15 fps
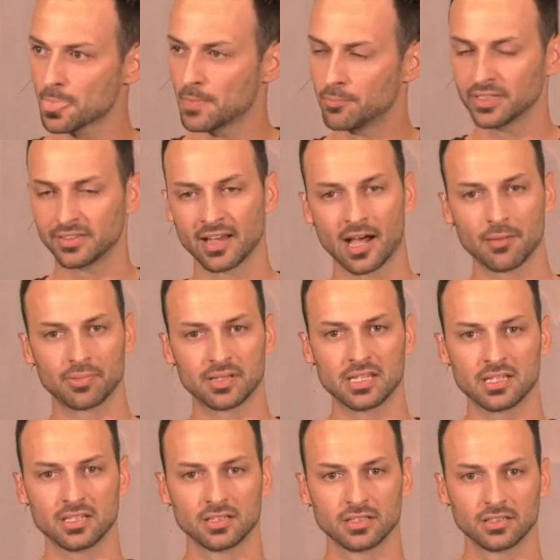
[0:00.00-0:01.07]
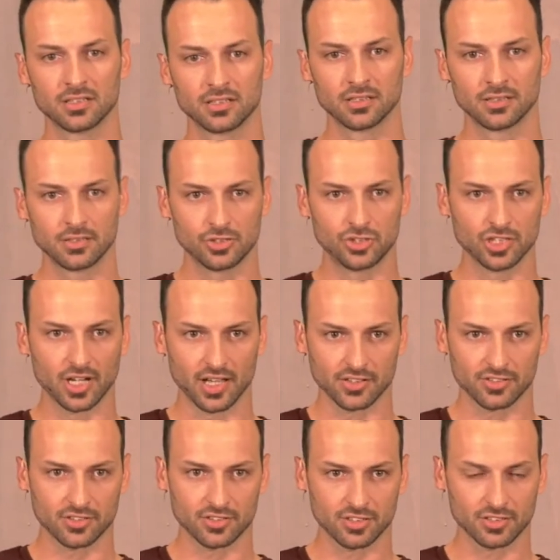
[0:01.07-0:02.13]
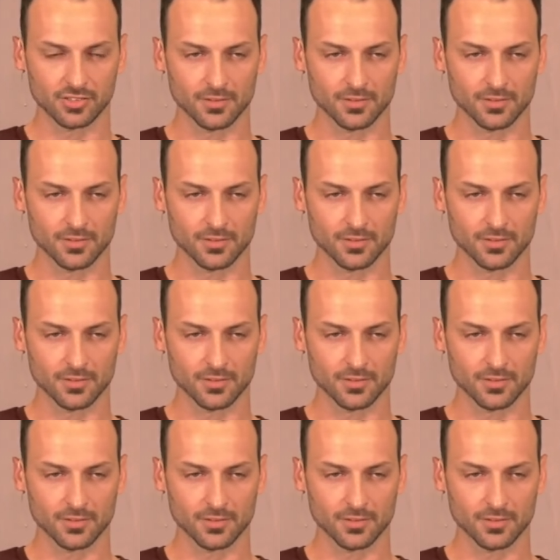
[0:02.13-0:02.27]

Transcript: but not be just.